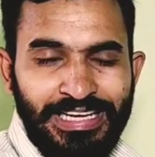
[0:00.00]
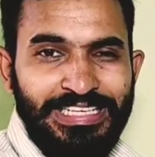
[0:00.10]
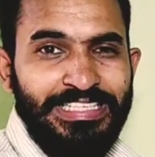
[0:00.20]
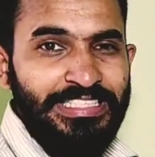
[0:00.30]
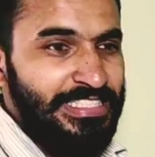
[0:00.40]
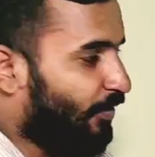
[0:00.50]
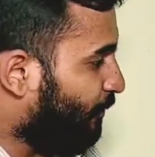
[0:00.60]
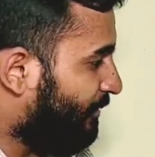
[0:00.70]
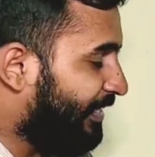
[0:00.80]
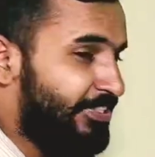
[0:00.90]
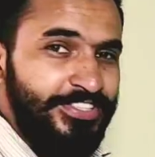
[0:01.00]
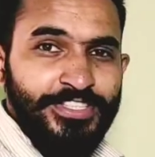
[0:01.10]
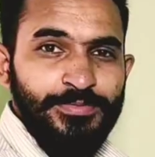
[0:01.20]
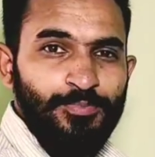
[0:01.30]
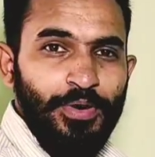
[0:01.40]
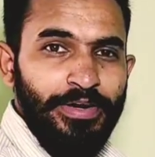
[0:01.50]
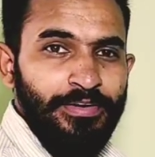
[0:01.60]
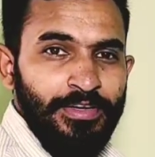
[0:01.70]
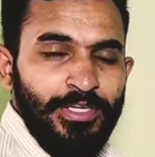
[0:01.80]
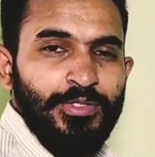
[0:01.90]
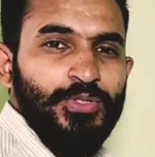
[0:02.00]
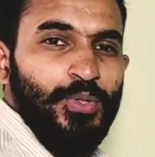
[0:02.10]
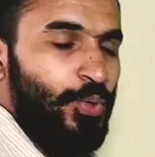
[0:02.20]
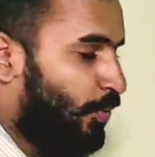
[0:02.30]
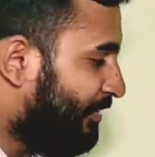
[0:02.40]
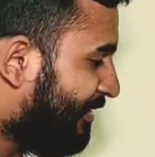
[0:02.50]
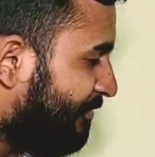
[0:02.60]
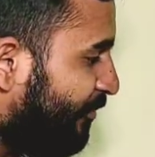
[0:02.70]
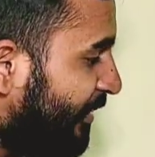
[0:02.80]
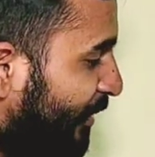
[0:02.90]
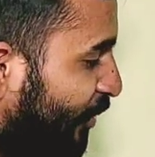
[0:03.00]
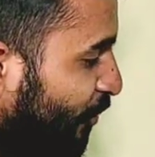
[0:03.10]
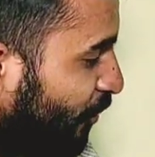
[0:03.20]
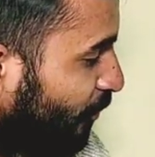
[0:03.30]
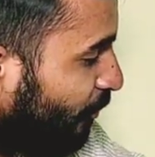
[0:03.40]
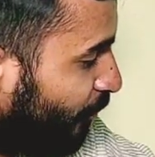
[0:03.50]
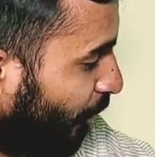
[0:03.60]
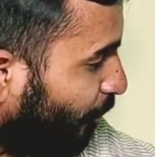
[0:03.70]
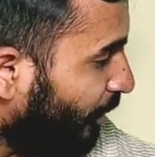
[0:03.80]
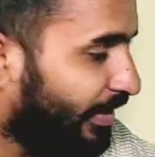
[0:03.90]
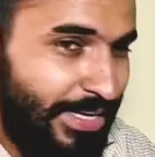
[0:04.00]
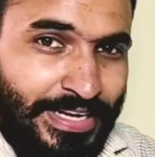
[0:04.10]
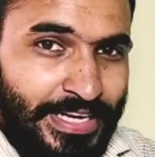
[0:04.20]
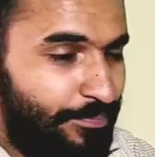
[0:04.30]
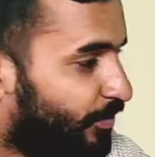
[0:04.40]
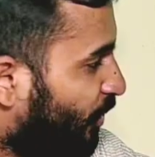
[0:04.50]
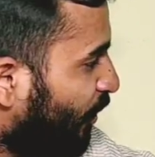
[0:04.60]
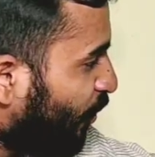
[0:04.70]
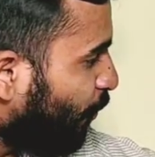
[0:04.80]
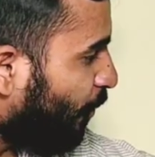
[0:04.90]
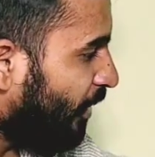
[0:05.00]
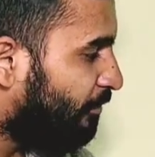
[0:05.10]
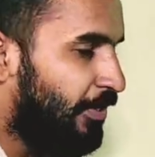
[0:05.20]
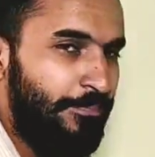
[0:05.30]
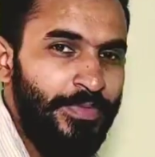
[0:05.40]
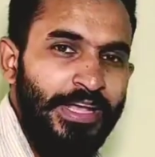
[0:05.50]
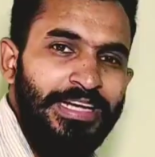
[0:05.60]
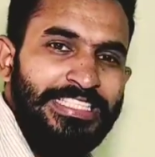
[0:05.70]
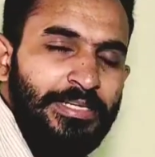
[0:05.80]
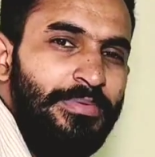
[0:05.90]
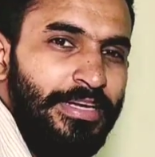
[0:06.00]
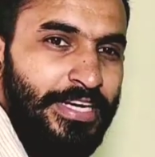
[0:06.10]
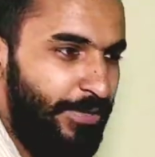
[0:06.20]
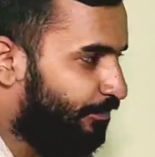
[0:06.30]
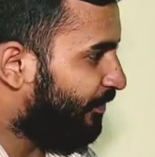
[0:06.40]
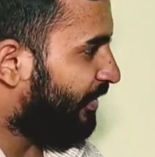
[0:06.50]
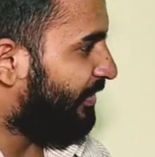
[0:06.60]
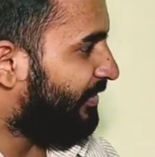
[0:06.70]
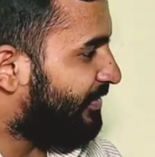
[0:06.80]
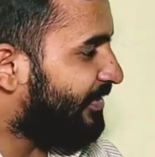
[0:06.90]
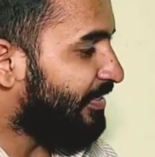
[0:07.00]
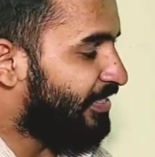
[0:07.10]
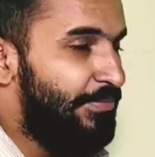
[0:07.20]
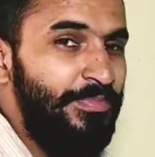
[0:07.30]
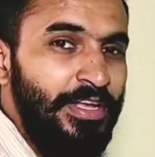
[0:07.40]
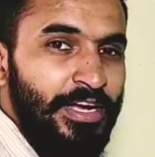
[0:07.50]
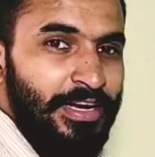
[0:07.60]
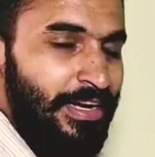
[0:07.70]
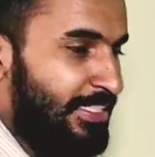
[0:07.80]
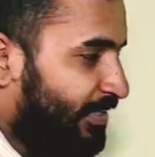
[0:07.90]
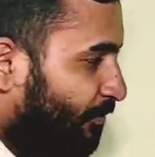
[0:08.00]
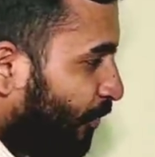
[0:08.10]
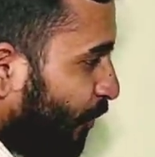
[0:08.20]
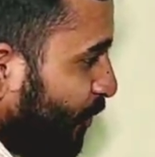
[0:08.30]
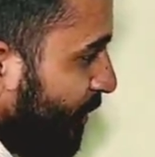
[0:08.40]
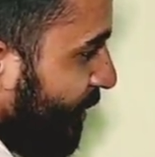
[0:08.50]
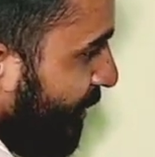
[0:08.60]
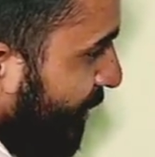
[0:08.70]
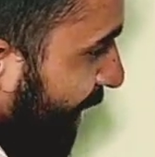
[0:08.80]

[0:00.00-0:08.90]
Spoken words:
is our destination point. So we need to move from point A to point B. Similarly, in CNC, let's suppose